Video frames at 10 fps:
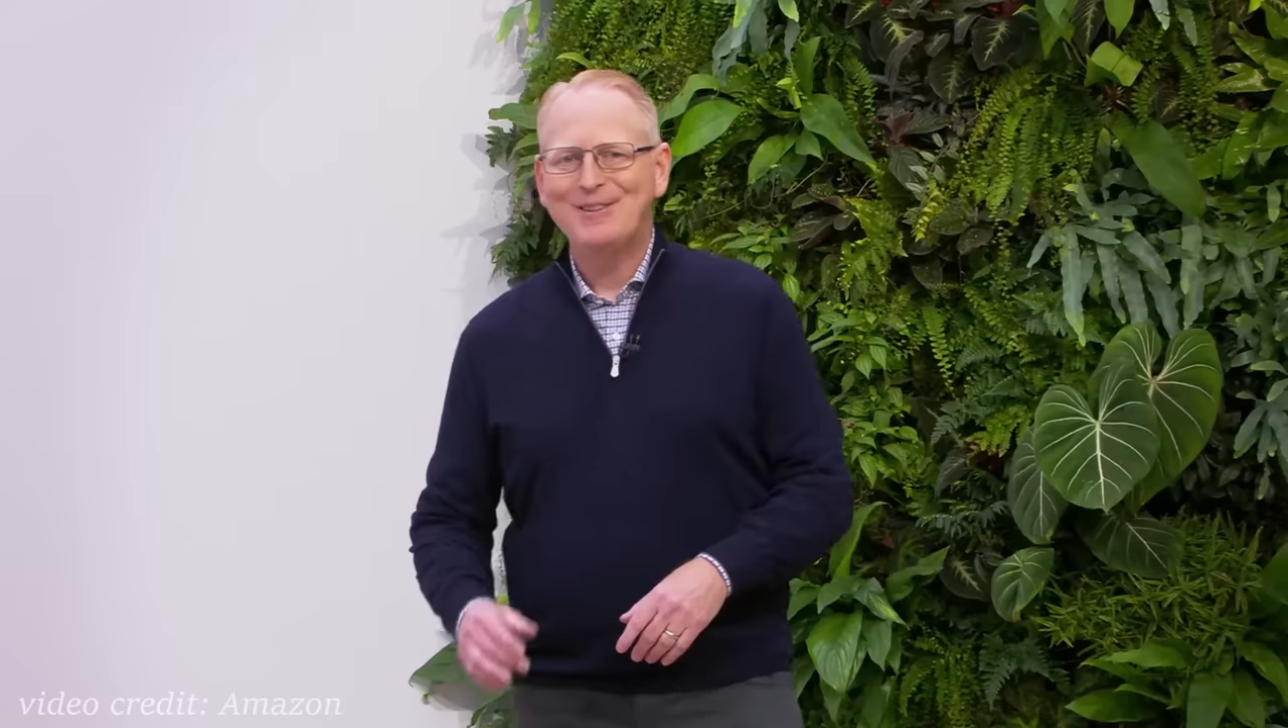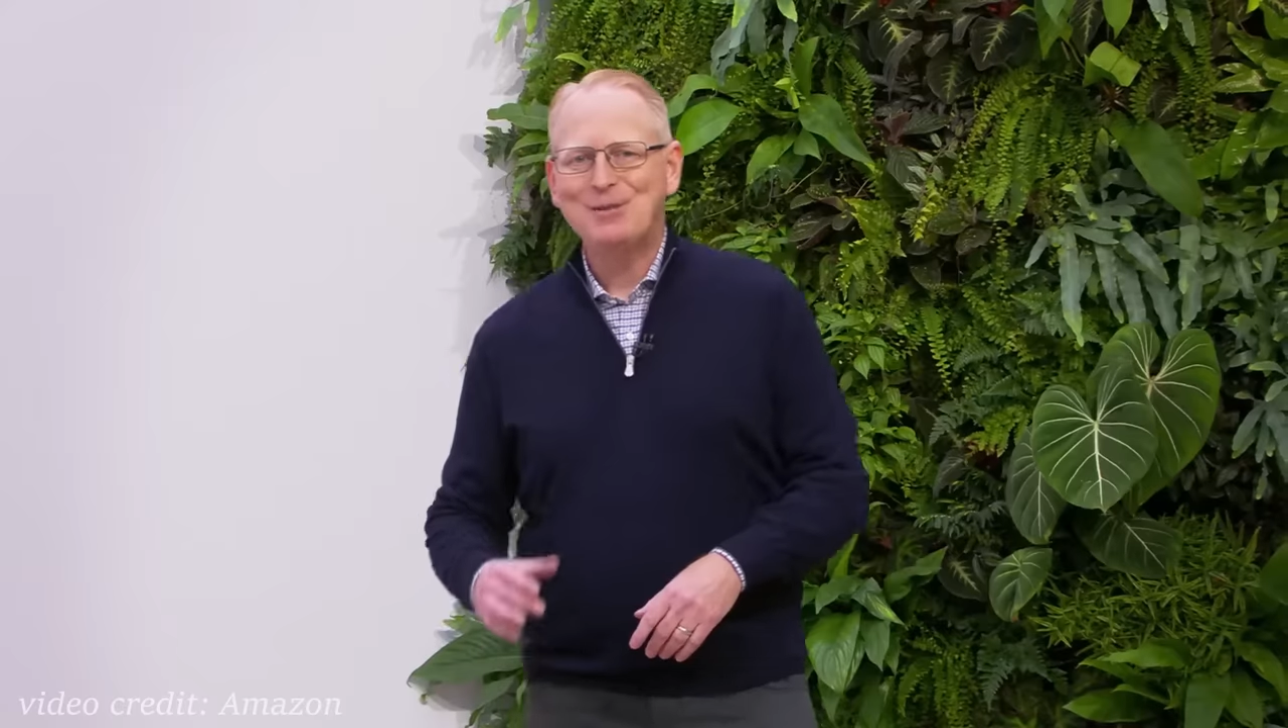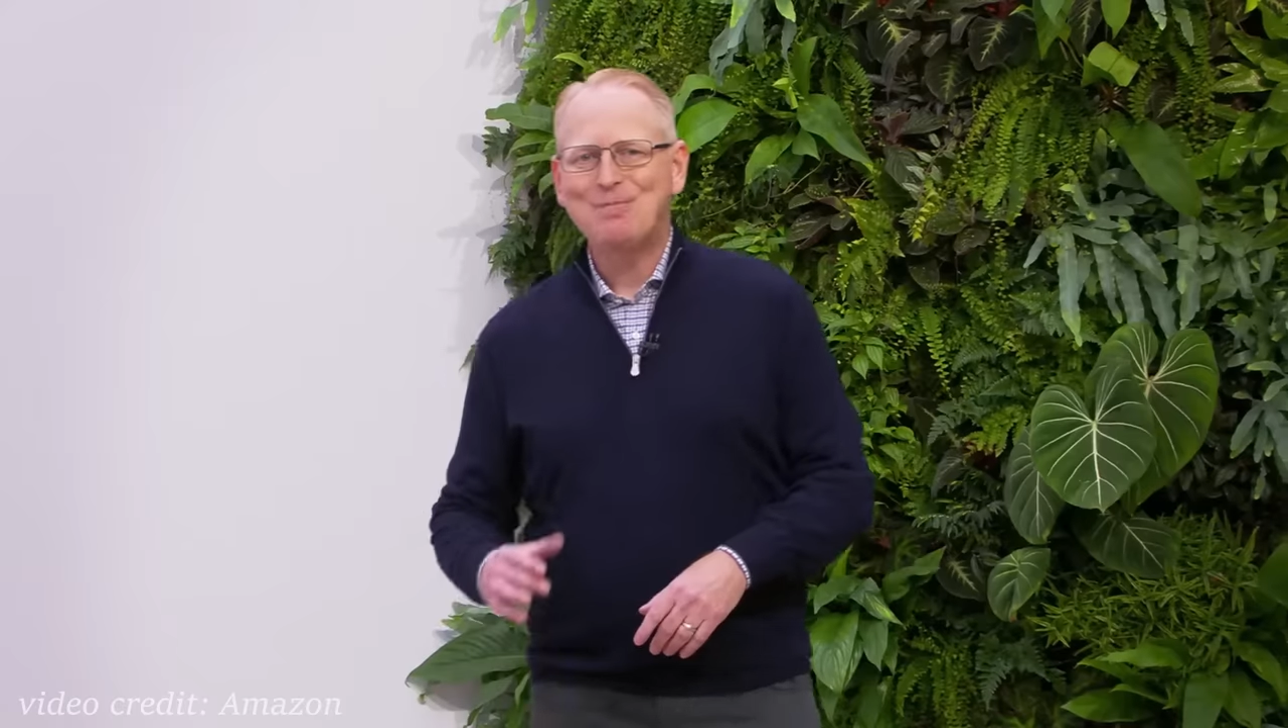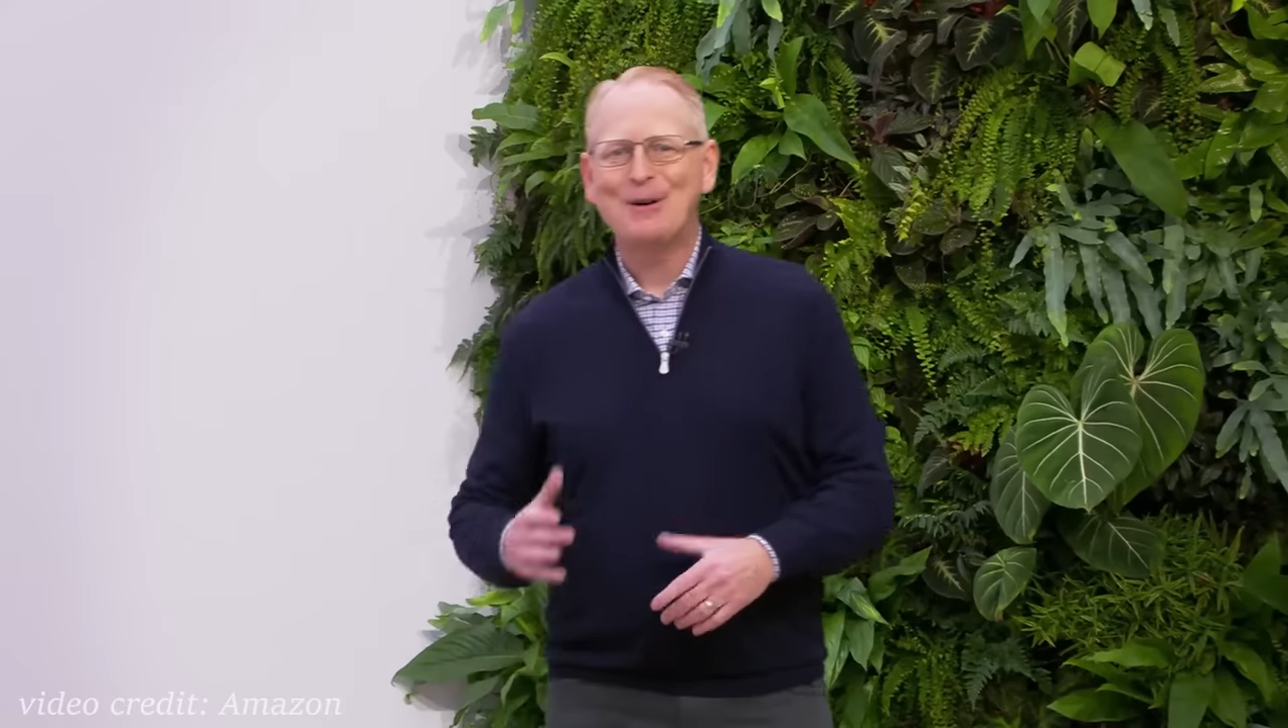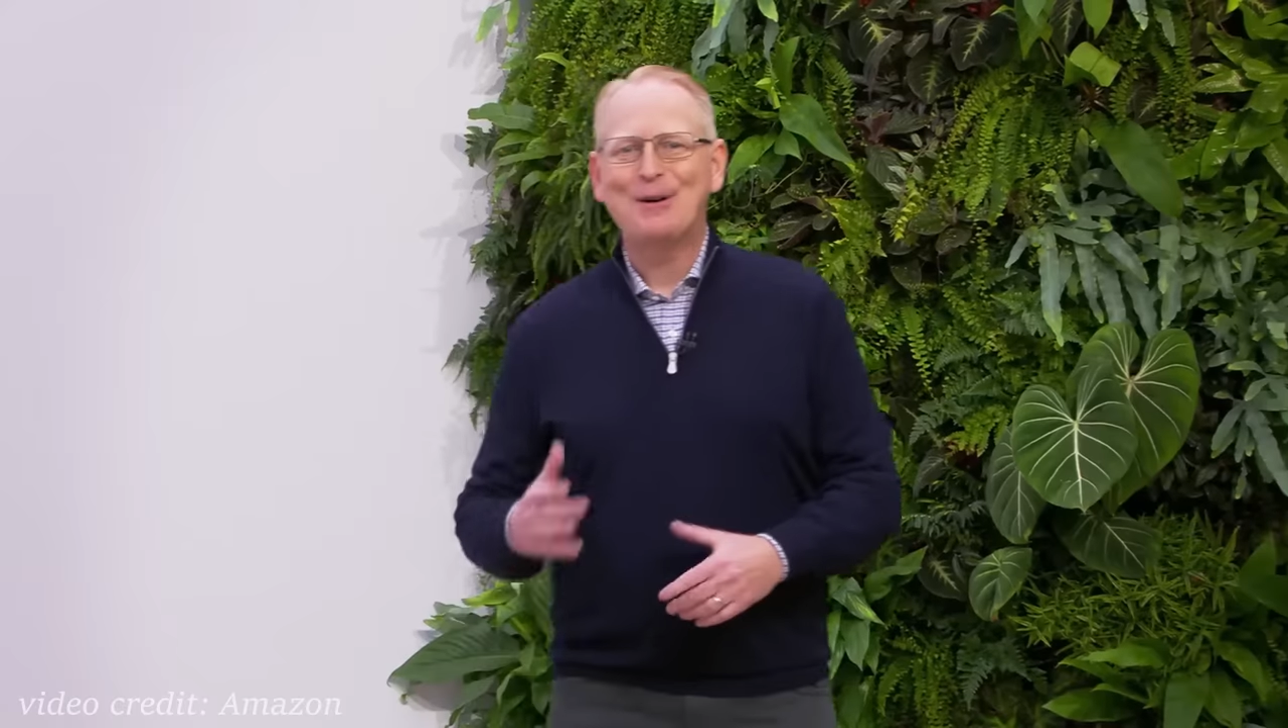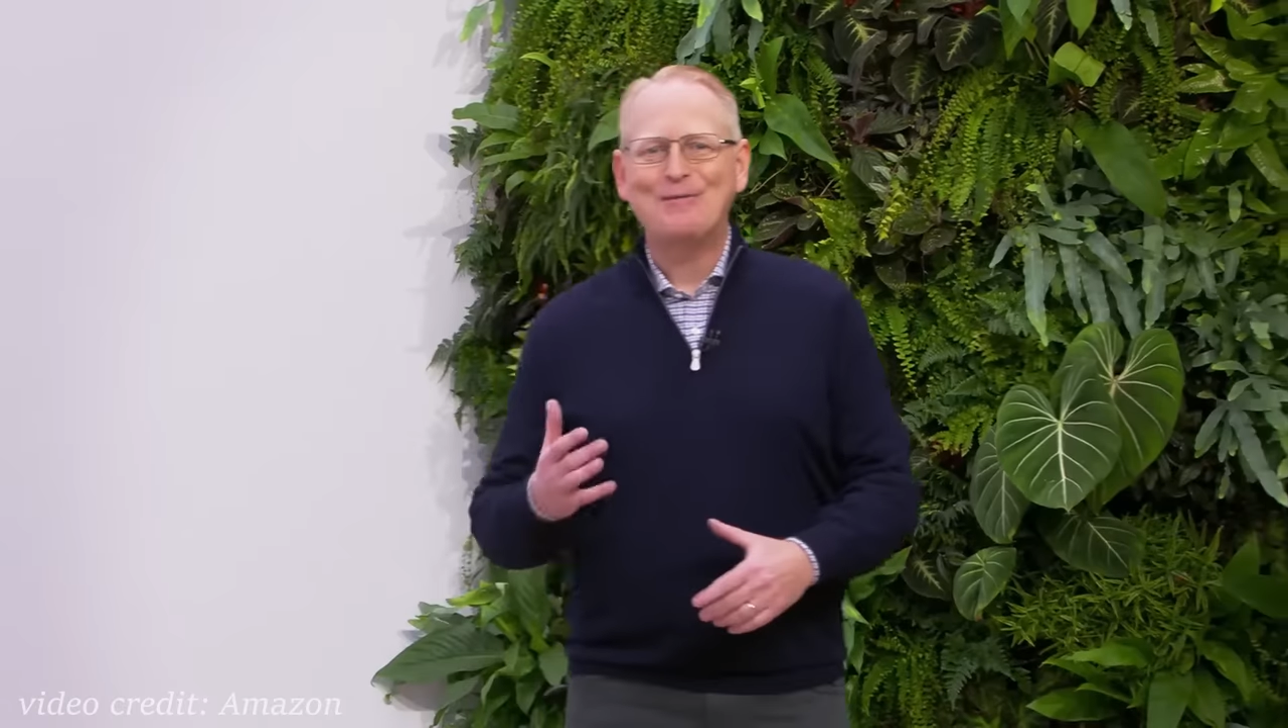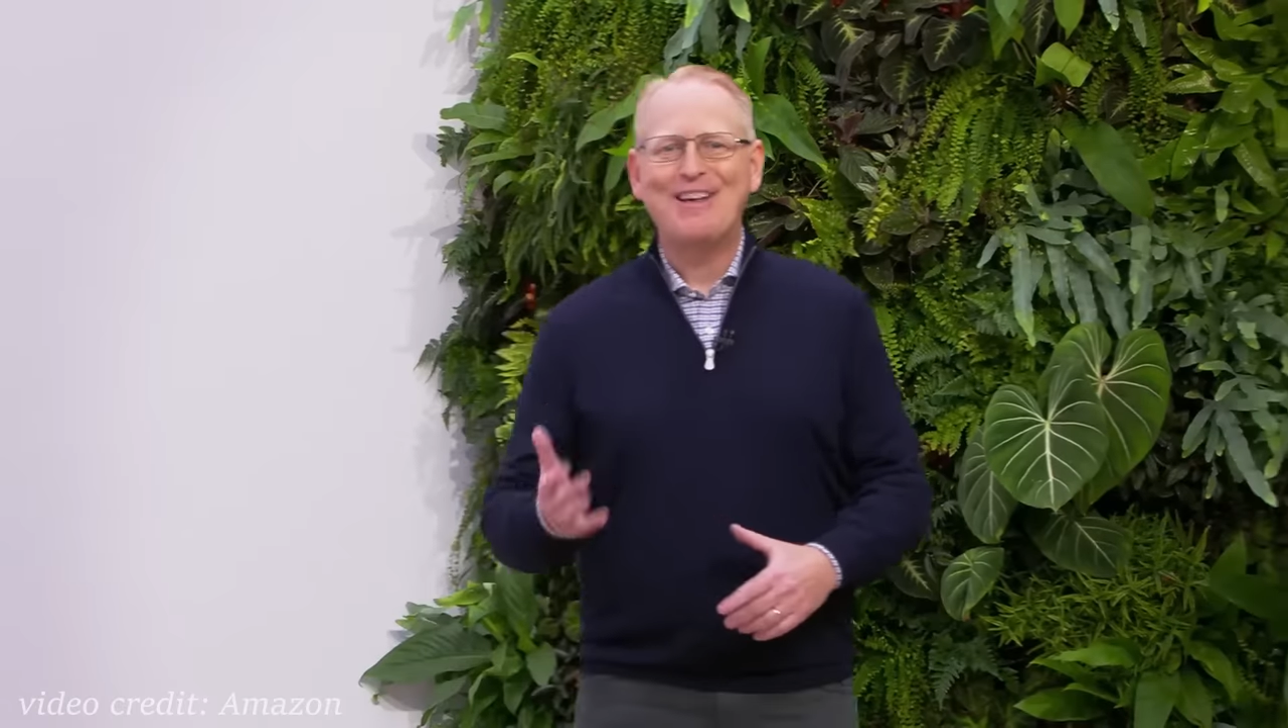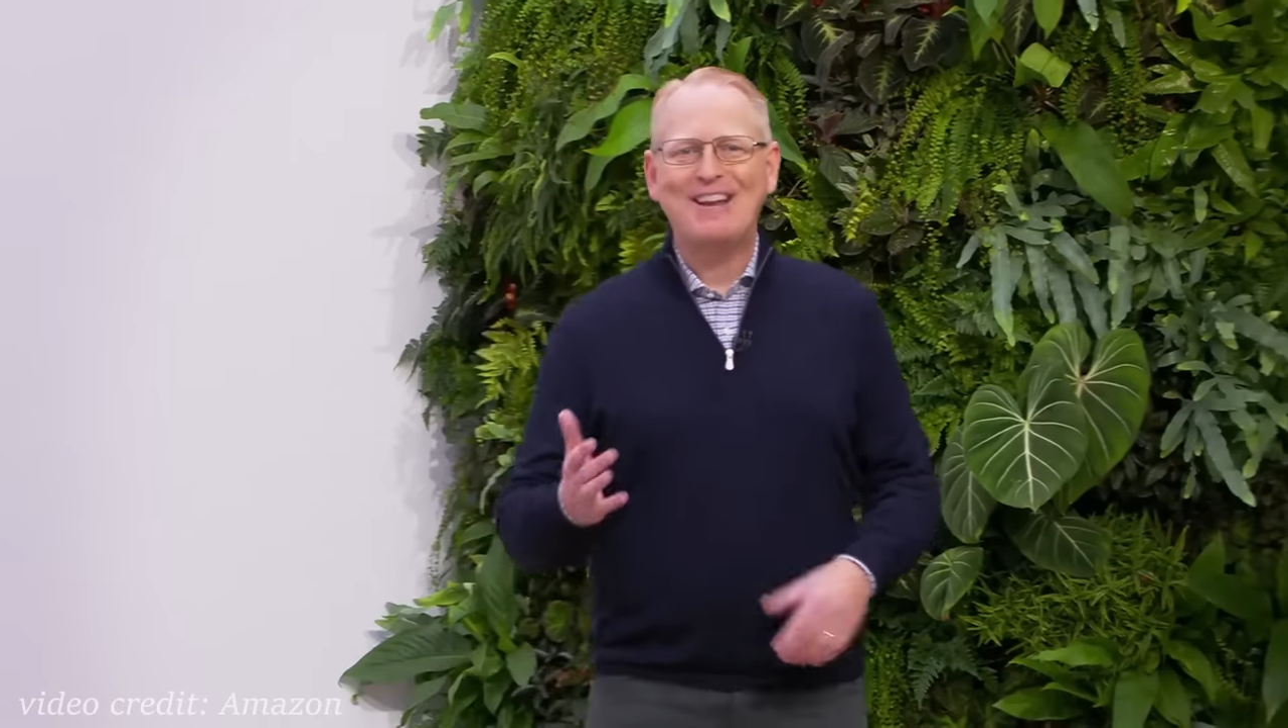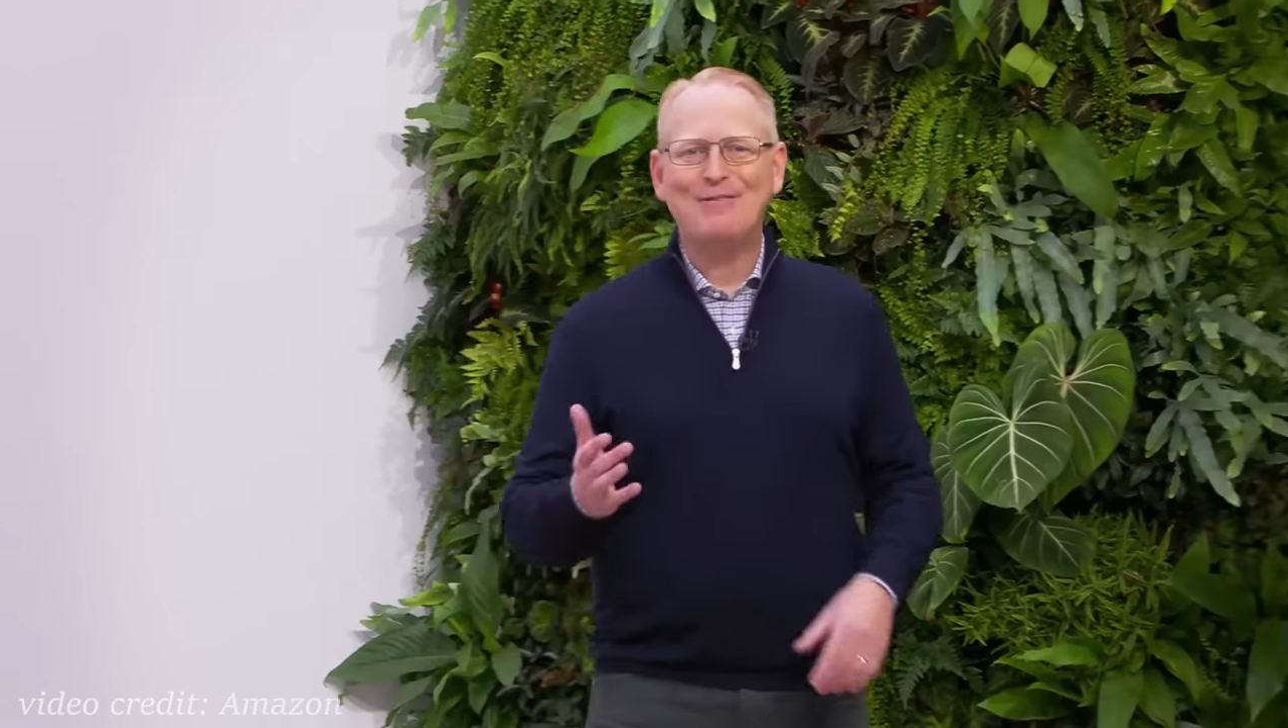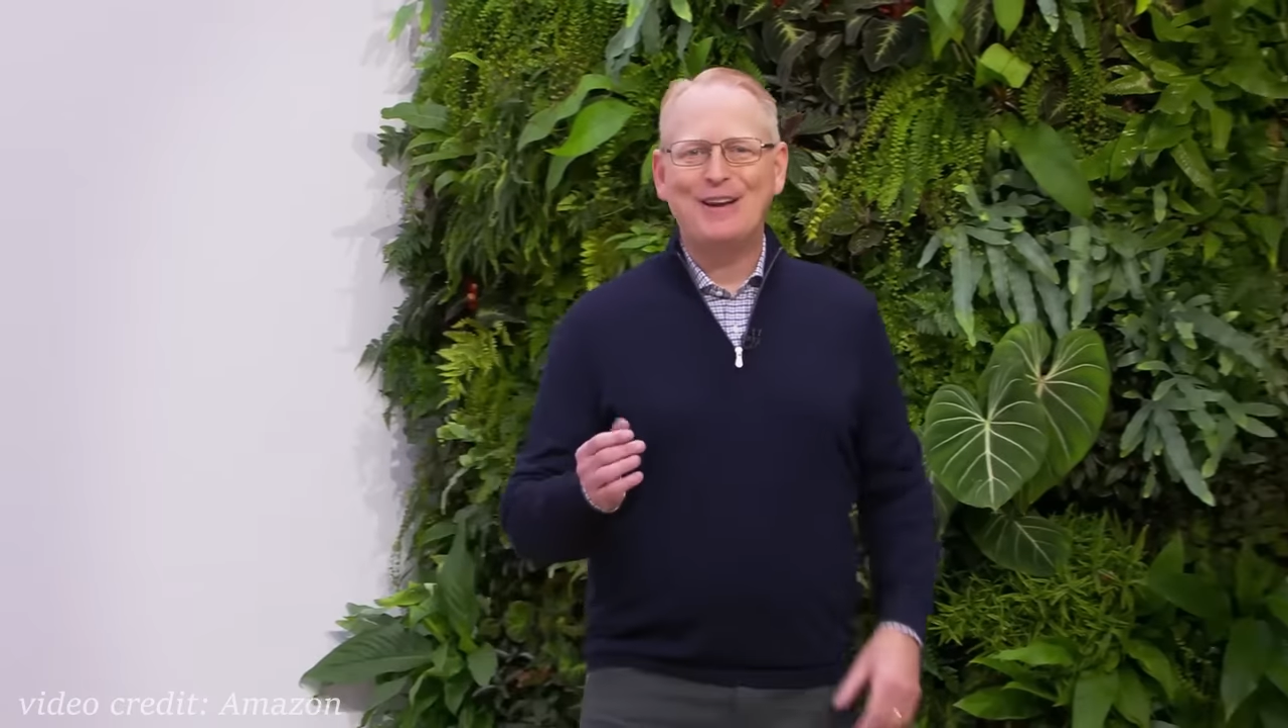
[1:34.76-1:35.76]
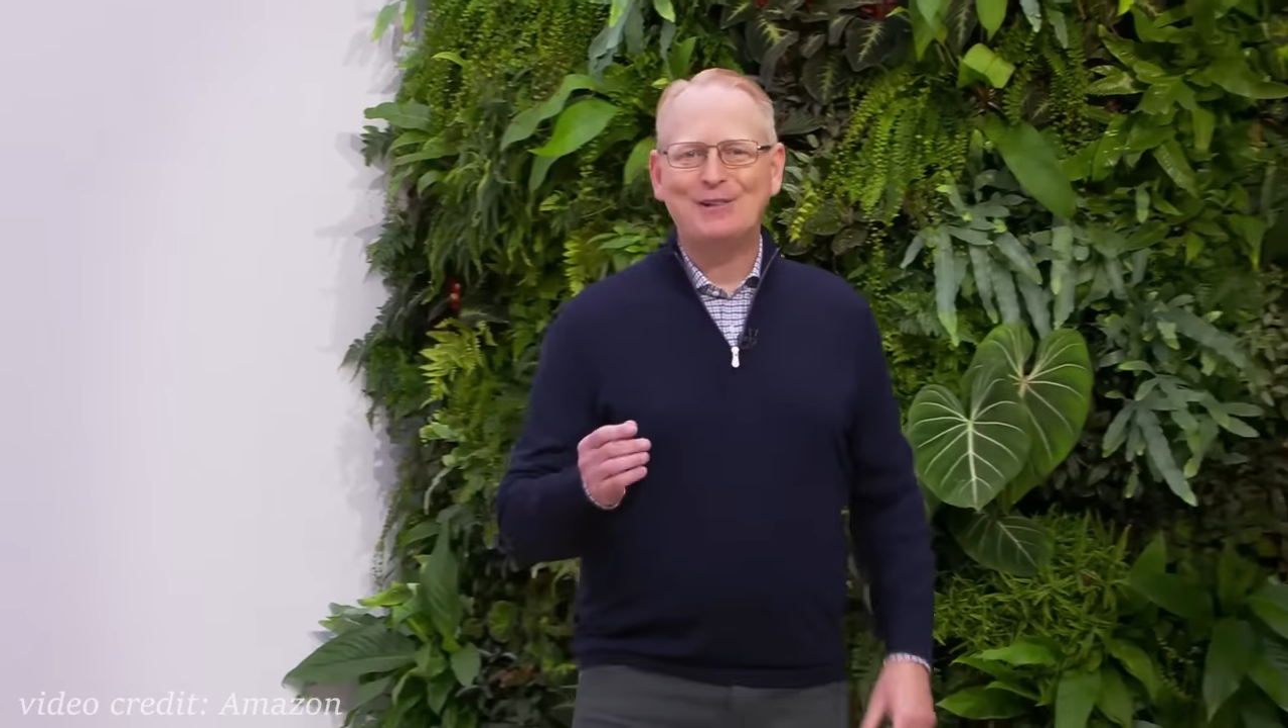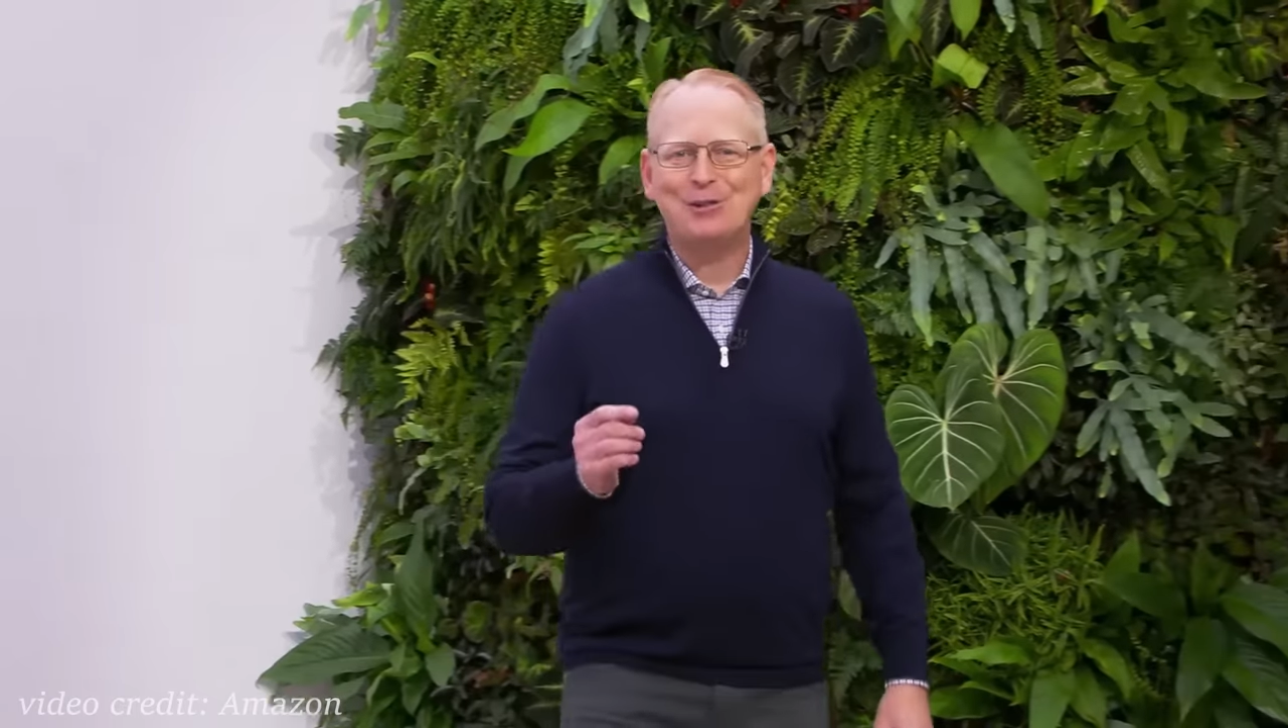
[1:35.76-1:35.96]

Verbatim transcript: then soon